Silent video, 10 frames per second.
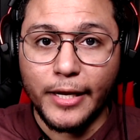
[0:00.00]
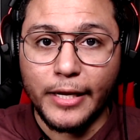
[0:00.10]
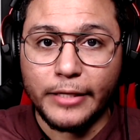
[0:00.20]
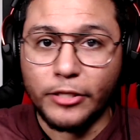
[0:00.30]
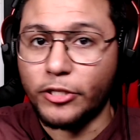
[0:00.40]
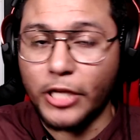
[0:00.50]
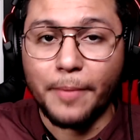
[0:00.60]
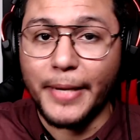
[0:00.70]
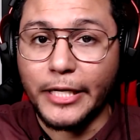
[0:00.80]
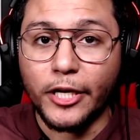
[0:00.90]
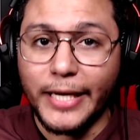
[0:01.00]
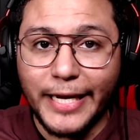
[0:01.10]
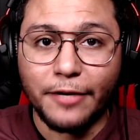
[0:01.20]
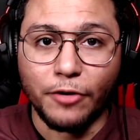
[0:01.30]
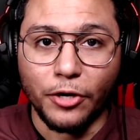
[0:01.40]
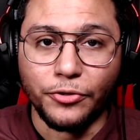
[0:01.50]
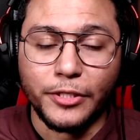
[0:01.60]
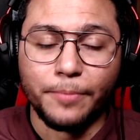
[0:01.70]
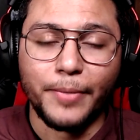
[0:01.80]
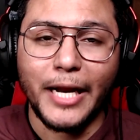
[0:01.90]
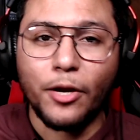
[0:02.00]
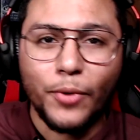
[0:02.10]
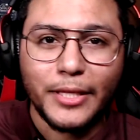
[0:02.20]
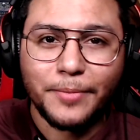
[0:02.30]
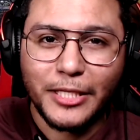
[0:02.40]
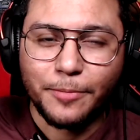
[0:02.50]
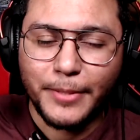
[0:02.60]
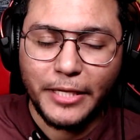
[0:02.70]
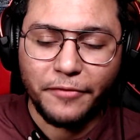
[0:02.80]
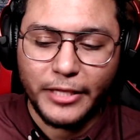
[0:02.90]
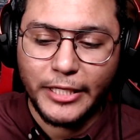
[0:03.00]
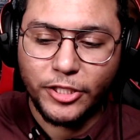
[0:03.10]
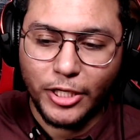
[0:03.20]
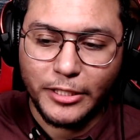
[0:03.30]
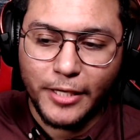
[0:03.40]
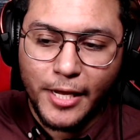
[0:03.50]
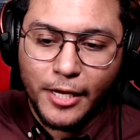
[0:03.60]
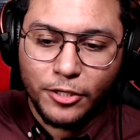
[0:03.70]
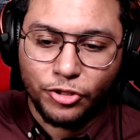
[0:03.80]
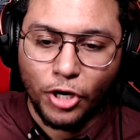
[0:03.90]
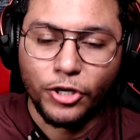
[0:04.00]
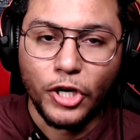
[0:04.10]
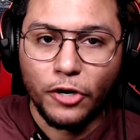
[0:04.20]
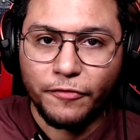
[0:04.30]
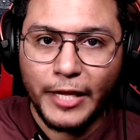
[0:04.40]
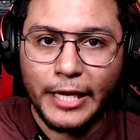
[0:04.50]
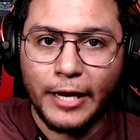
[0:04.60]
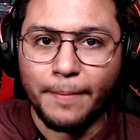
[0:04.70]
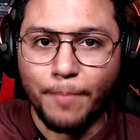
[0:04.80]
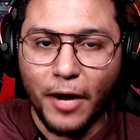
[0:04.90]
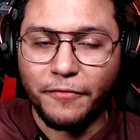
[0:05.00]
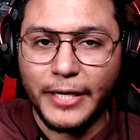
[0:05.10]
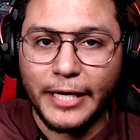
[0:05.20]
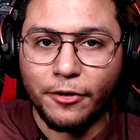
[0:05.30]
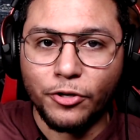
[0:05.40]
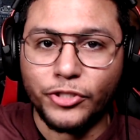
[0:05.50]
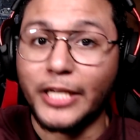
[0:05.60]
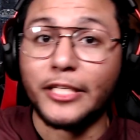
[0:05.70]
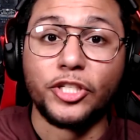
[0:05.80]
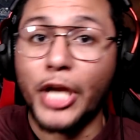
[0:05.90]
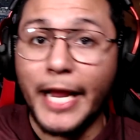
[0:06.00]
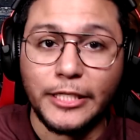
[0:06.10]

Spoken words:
There's going to be good heroes, but I don't want them to specifically just start nerfing and buffing heroes just to change